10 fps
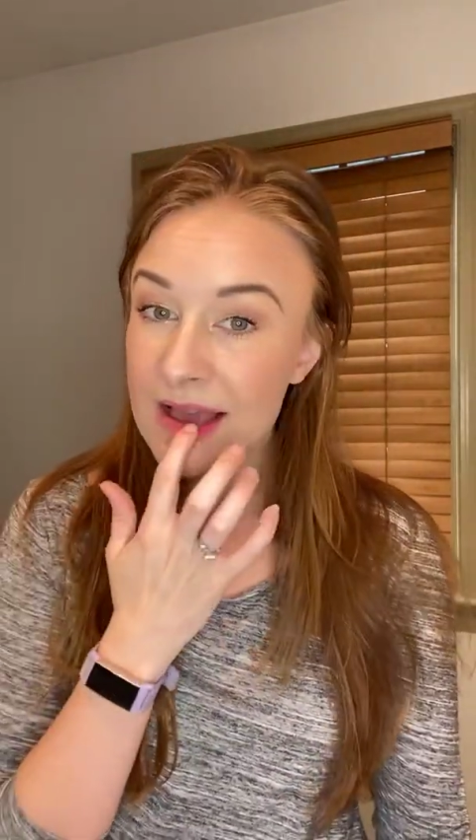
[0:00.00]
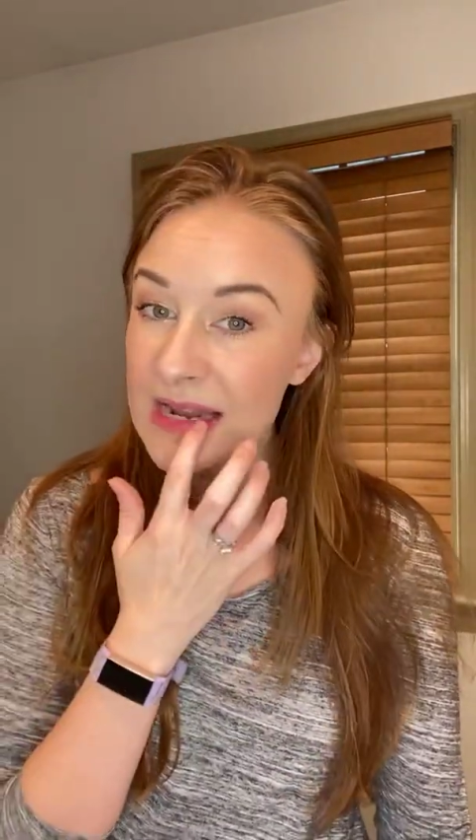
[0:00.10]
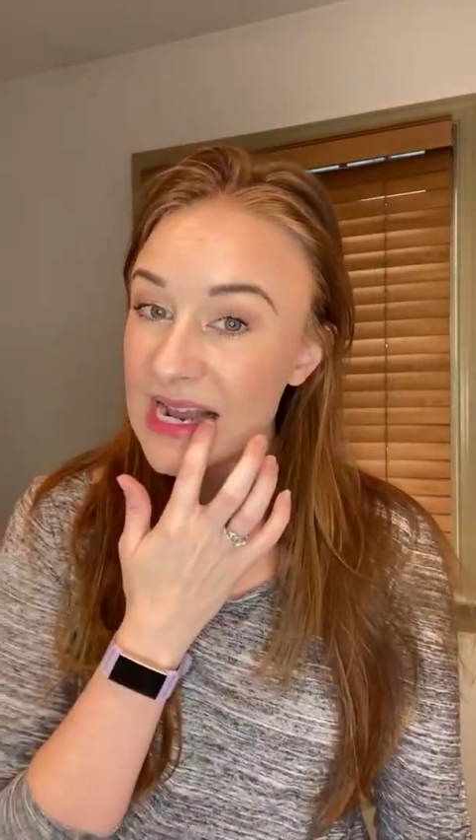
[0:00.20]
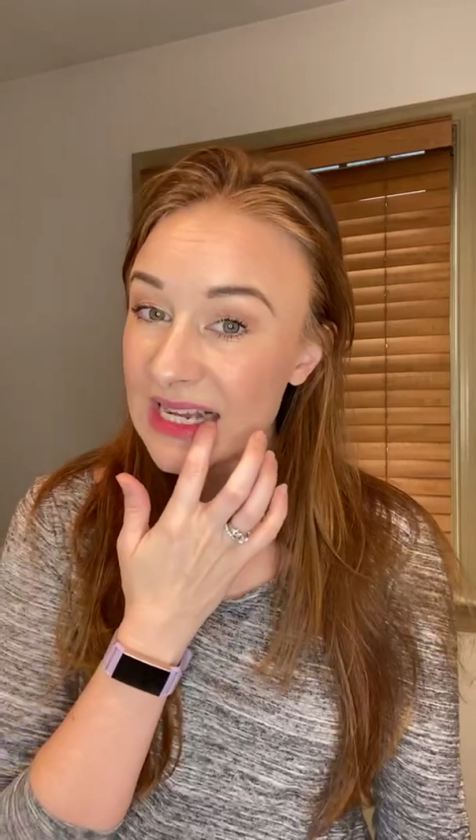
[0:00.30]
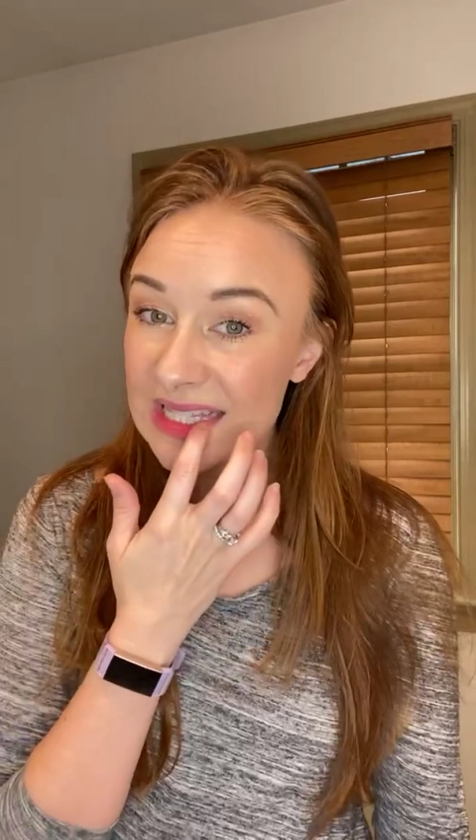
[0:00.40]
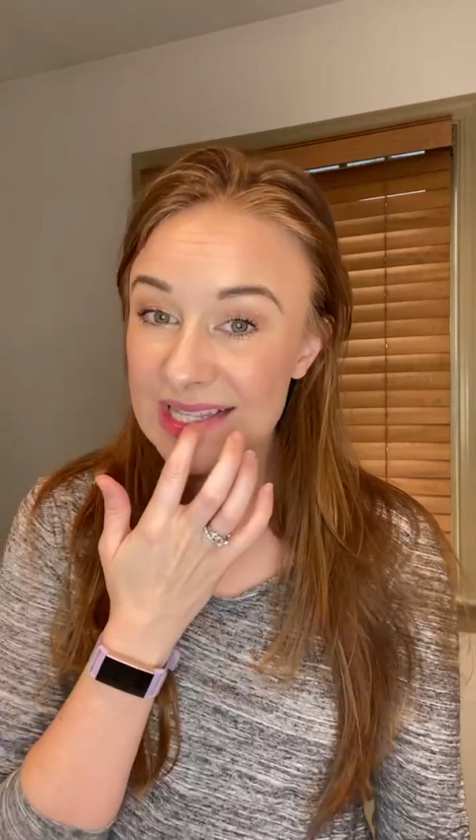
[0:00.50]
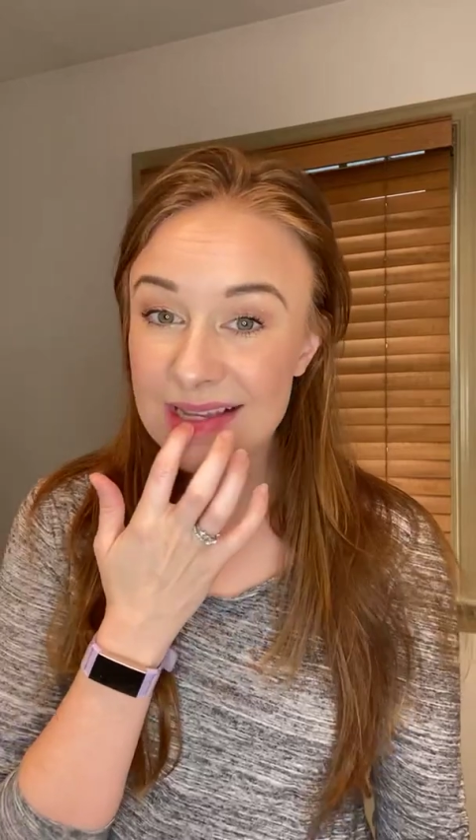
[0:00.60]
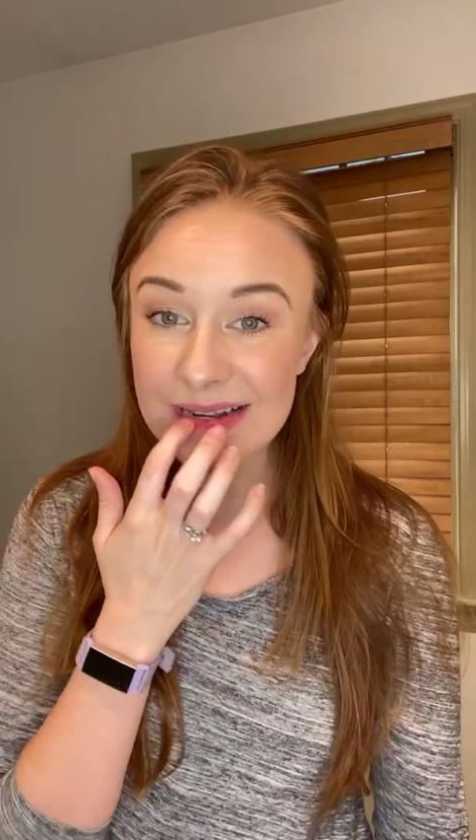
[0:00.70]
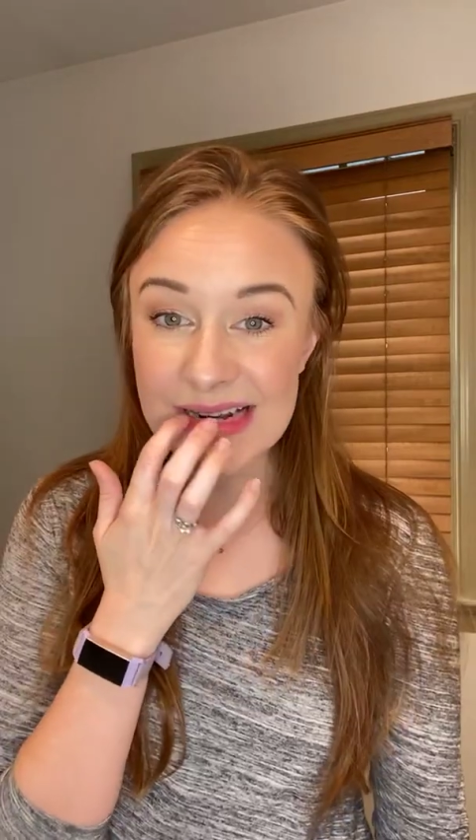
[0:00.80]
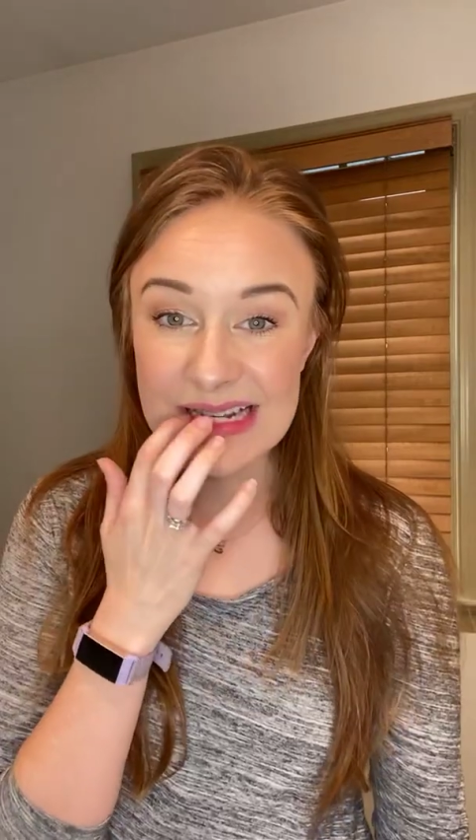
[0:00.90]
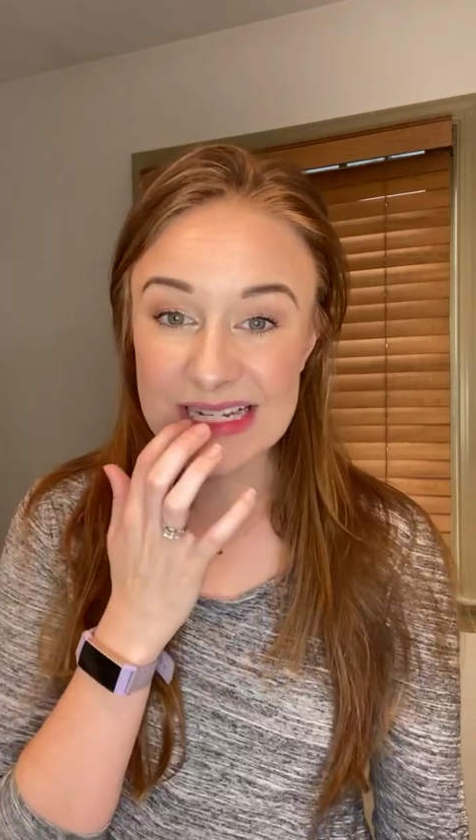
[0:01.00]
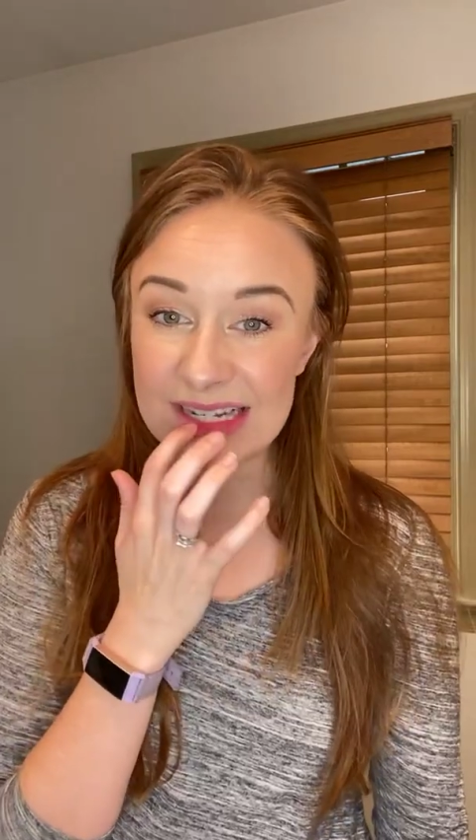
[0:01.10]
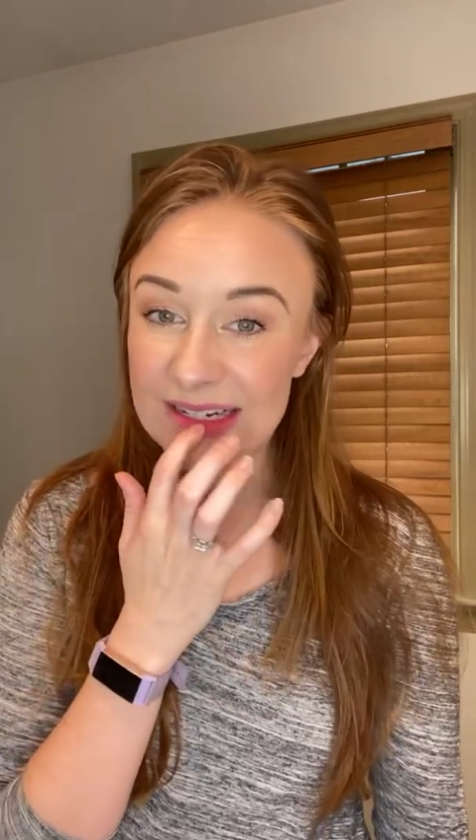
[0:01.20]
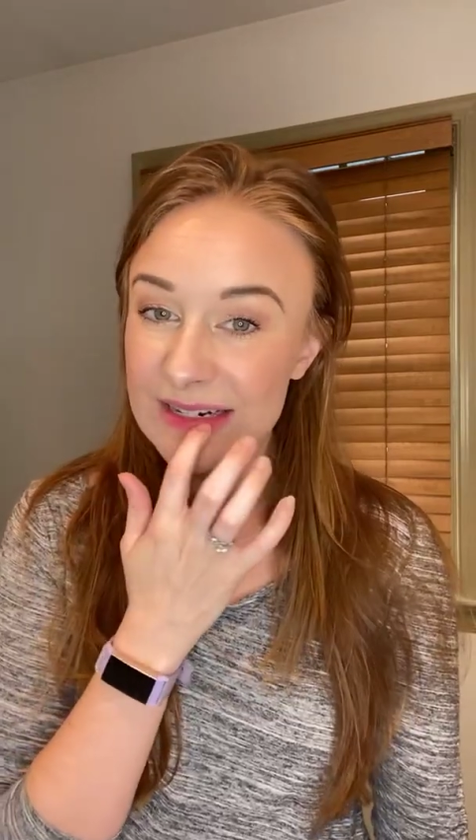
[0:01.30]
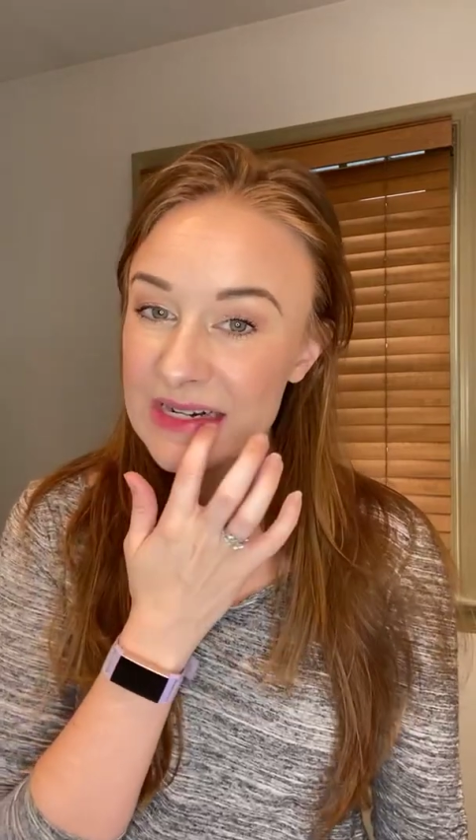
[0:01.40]
next thing you're gonna
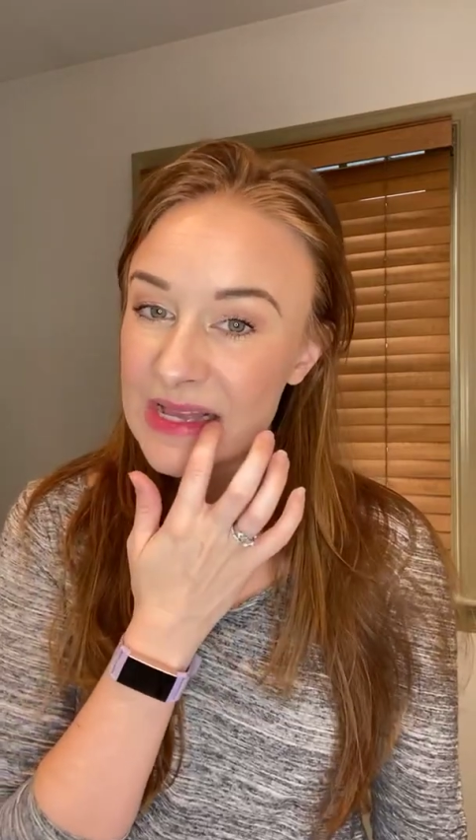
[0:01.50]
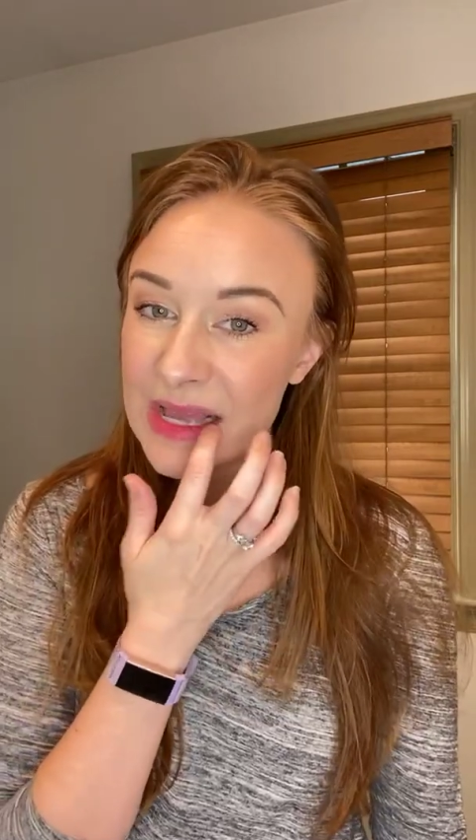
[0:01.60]
do,